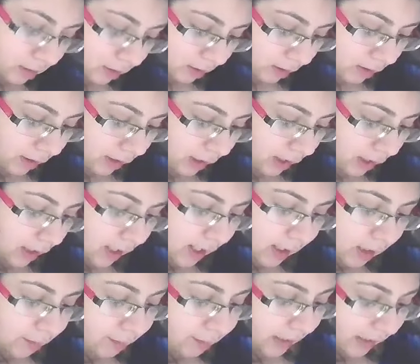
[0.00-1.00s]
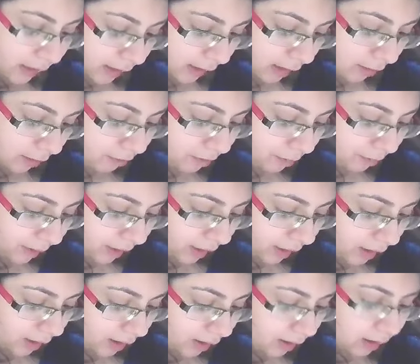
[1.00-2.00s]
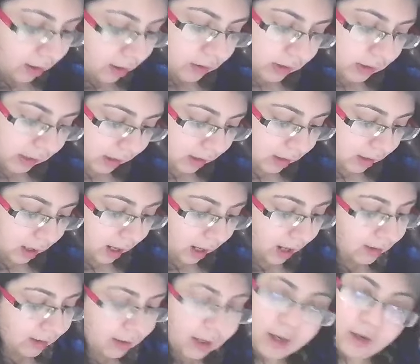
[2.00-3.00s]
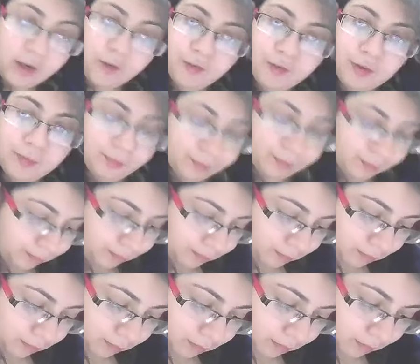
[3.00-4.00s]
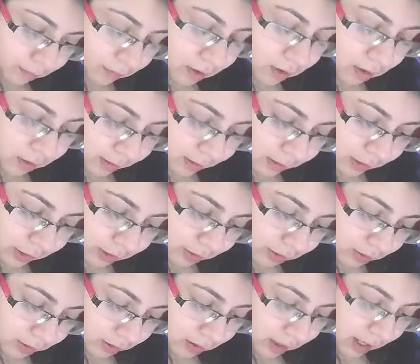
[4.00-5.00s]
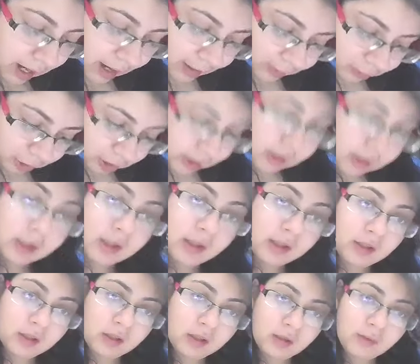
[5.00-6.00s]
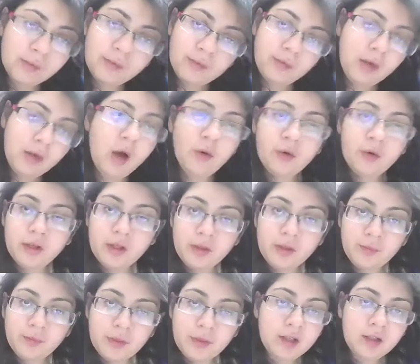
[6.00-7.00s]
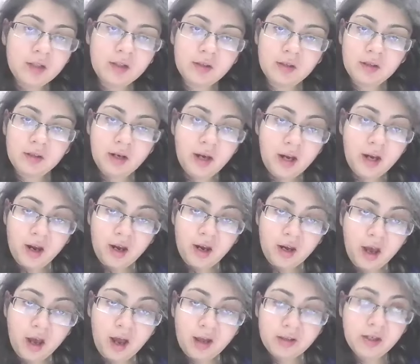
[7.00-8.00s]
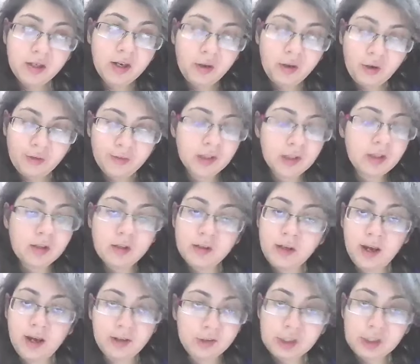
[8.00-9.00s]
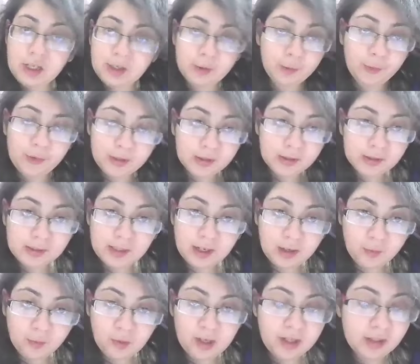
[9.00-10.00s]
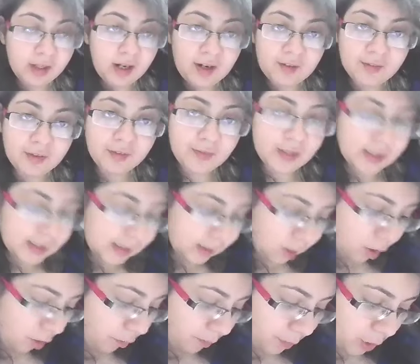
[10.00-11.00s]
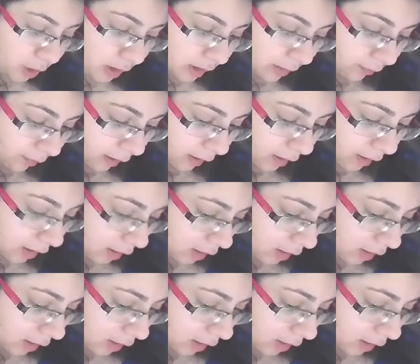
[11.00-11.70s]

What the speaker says: Third, in the beginning of the play. D, at the end of the third act. How can it be at the end of the third act? I don't understand why they have given this option even.